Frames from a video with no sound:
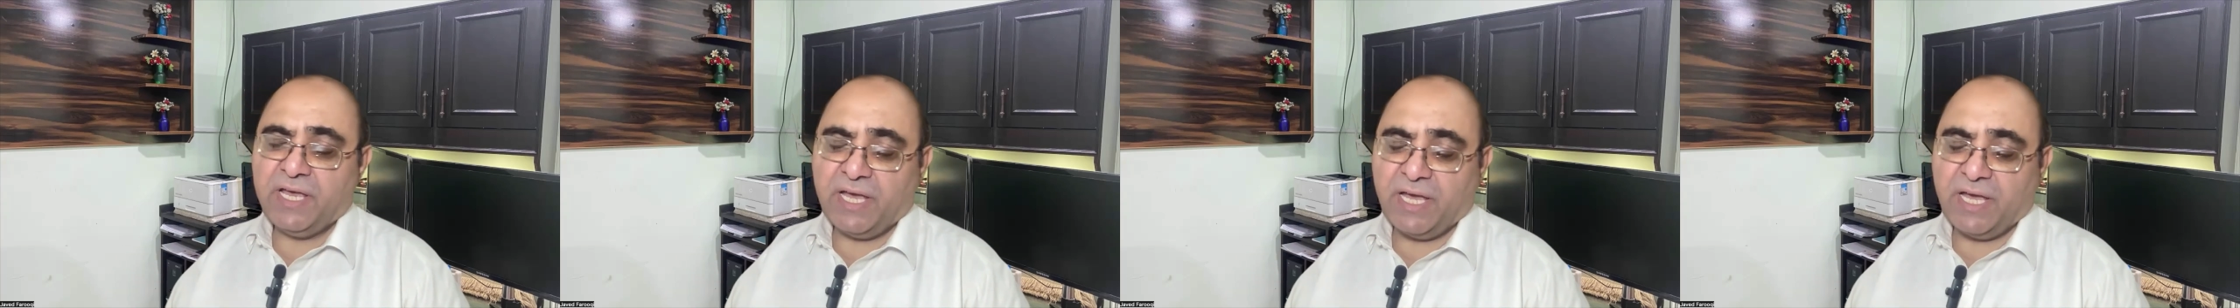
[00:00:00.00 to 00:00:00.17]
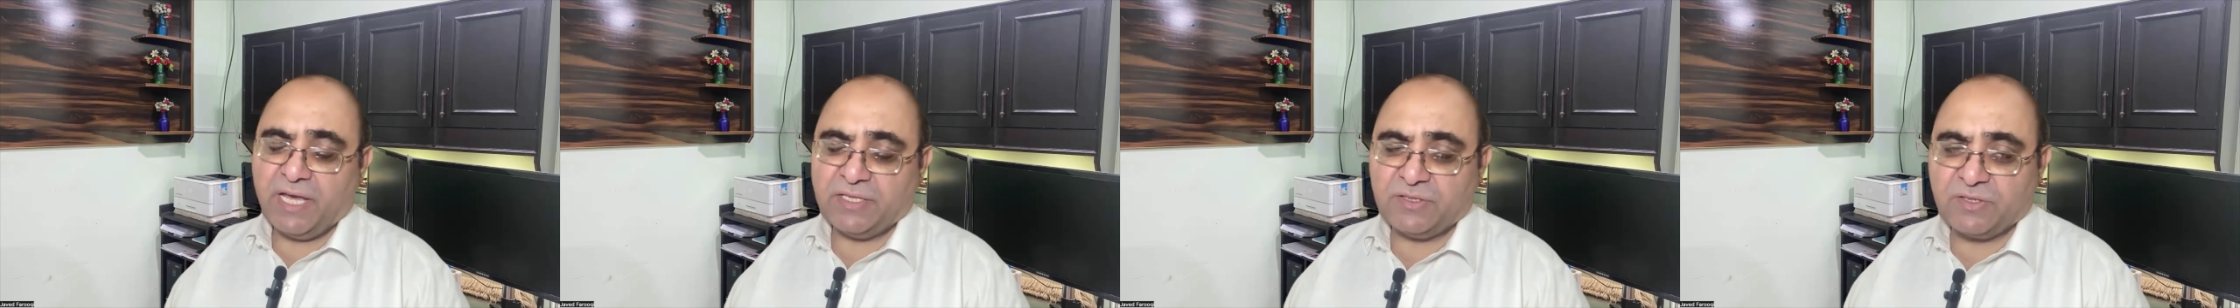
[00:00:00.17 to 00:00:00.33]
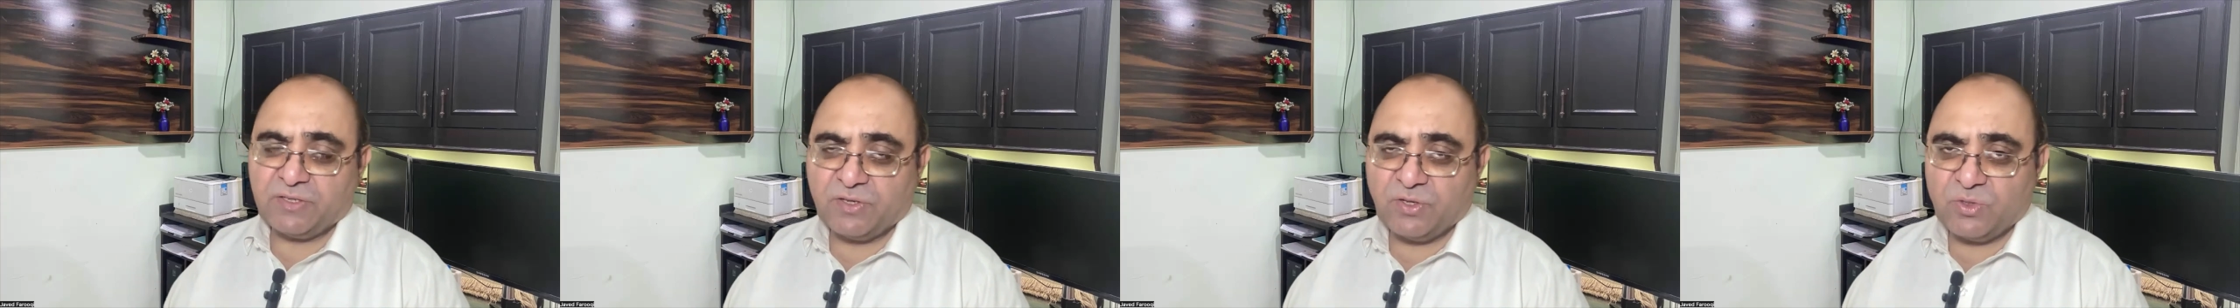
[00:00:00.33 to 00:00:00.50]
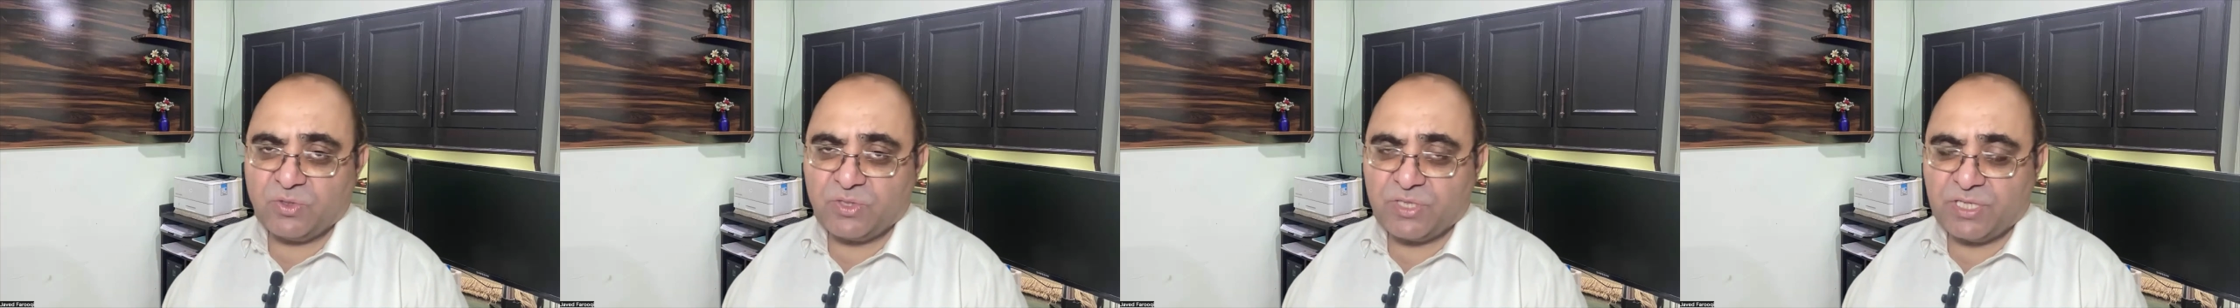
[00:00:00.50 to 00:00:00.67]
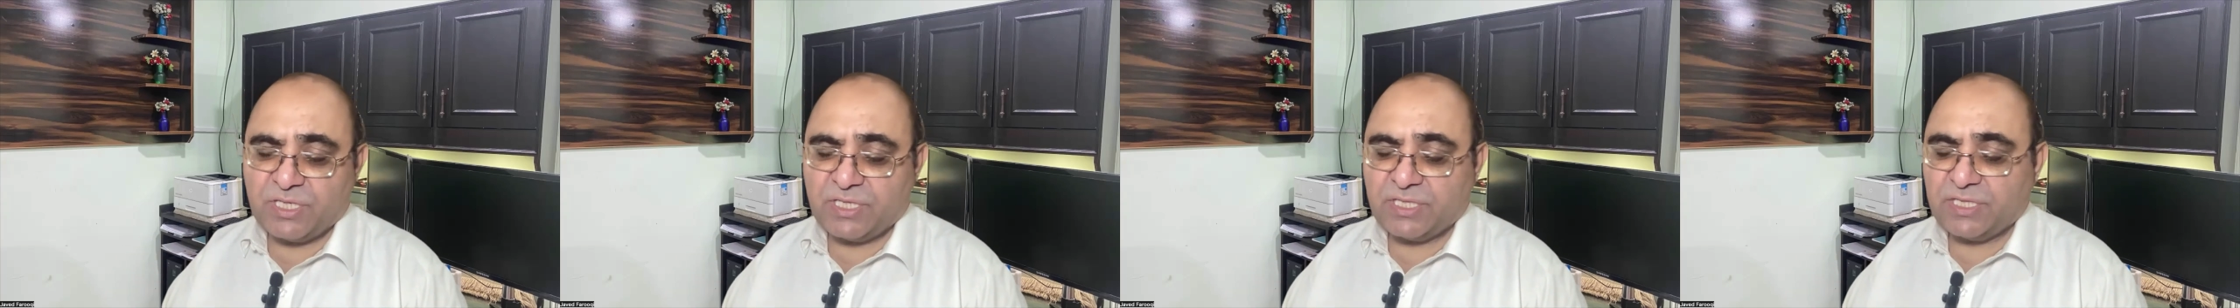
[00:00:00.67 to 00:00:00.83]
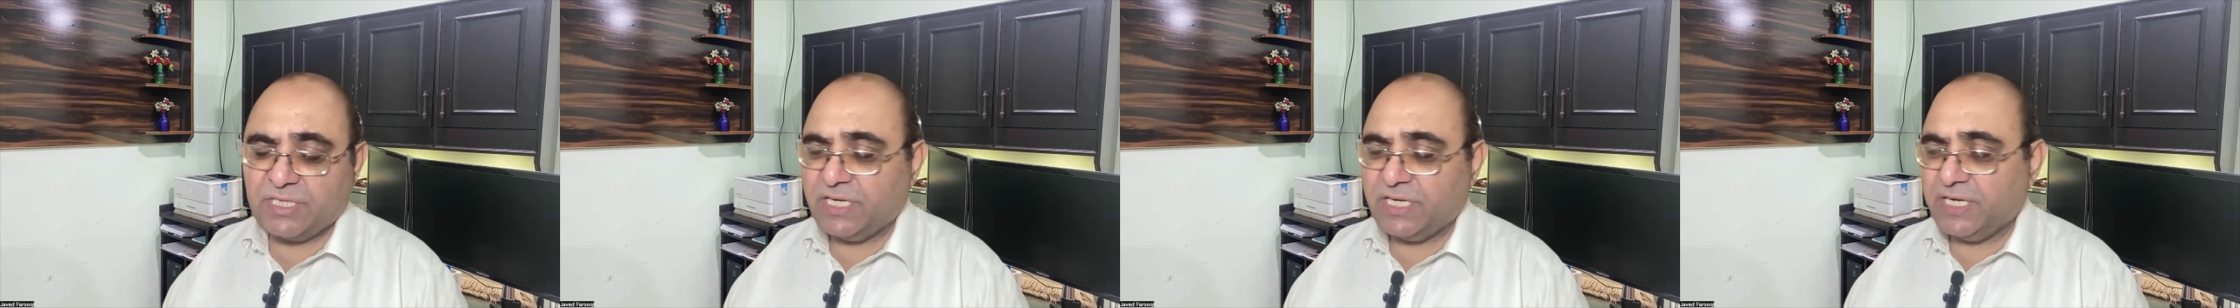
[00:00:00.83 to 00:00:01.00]
in
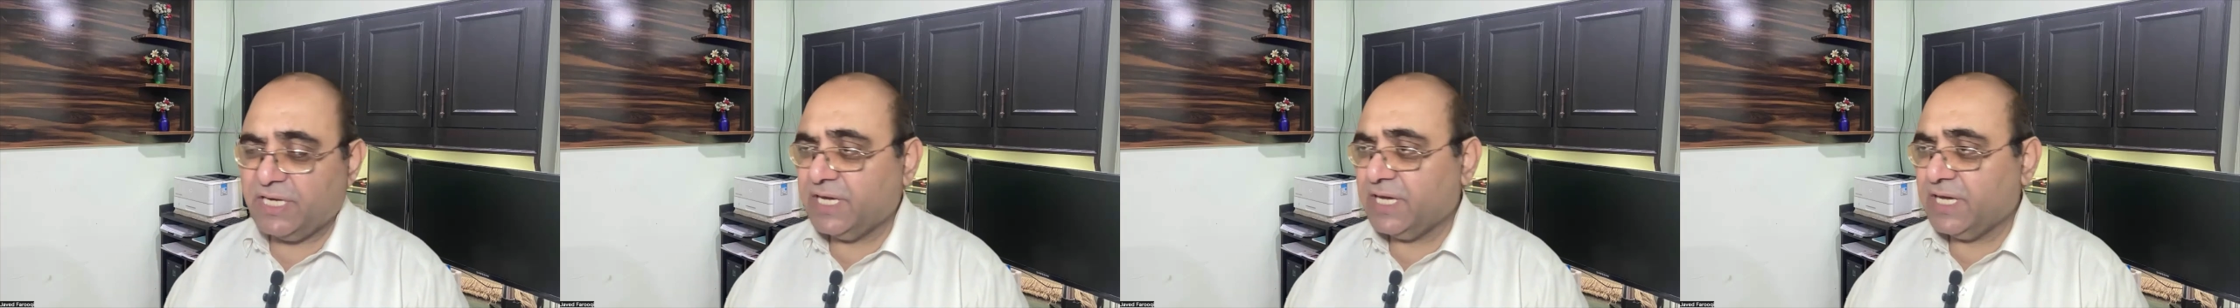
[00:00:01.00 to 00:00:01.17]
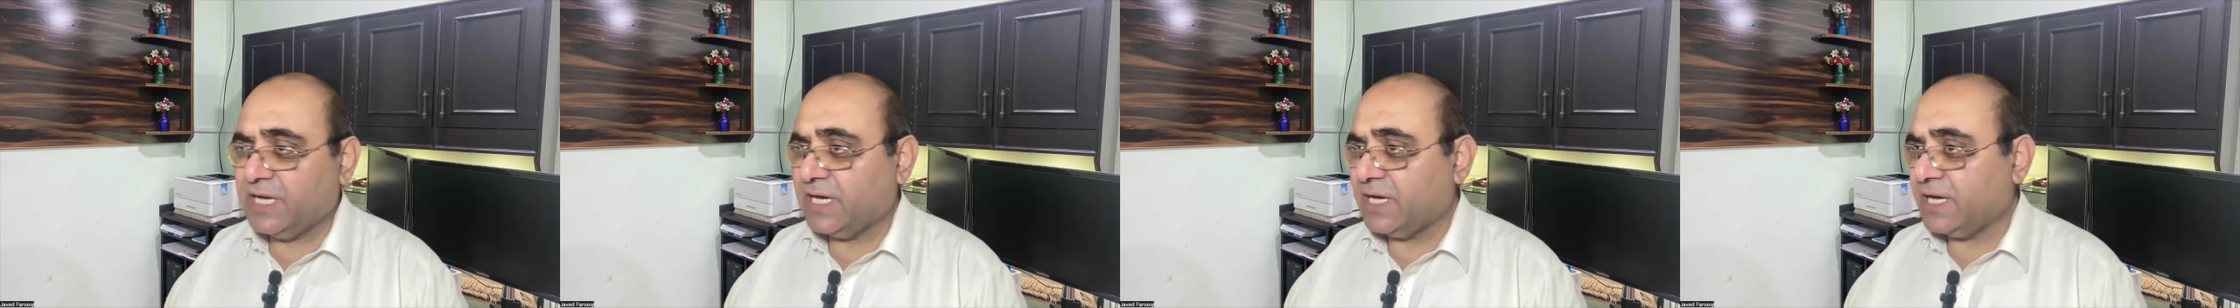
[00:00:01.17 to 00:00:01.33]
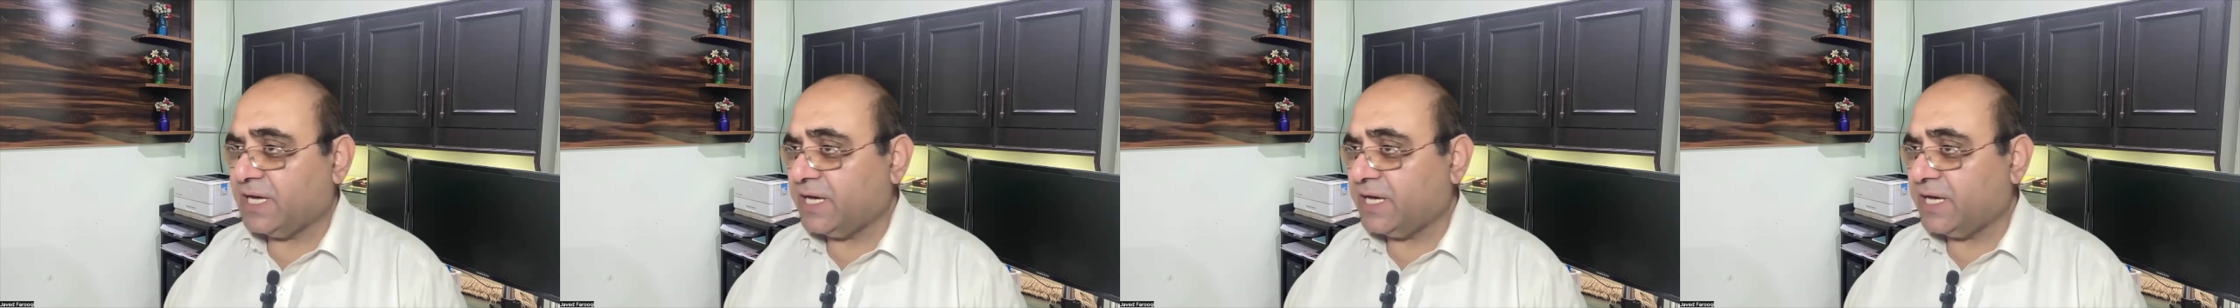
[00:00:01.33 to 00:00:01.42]
reducing the